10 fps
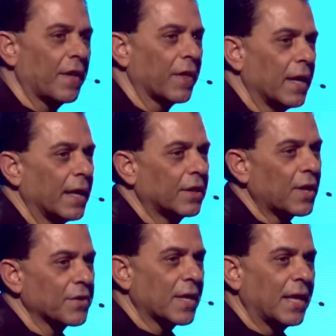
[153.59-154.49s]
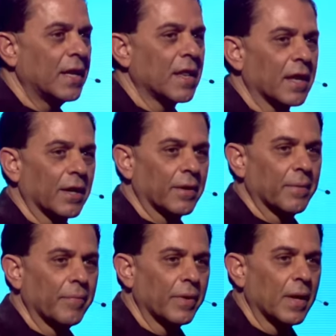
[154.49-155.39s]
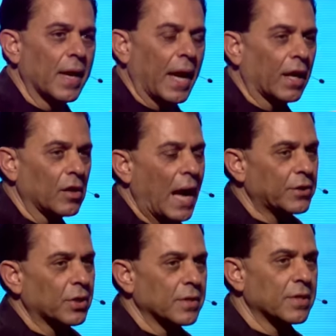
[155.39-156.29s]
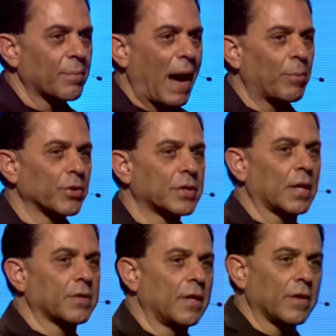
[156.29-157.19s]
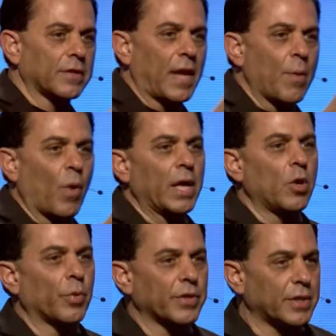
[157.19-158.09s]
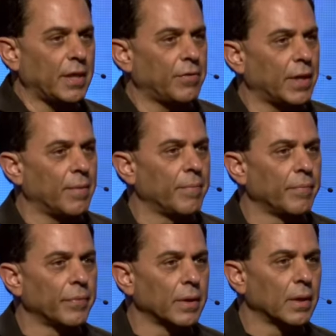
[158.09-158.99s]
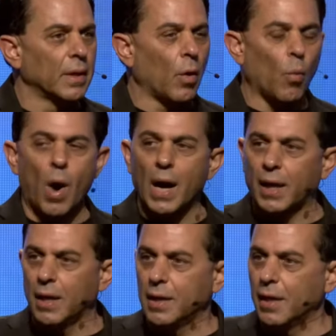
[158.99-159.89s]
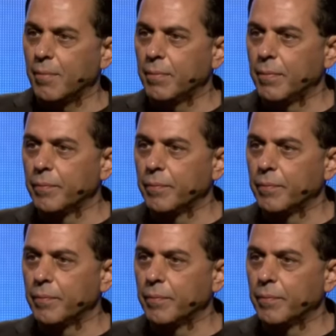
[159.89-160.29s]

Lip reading: faith: it doesn't end there. In Colossians, the Bible says, in the same way you received him, walk in him.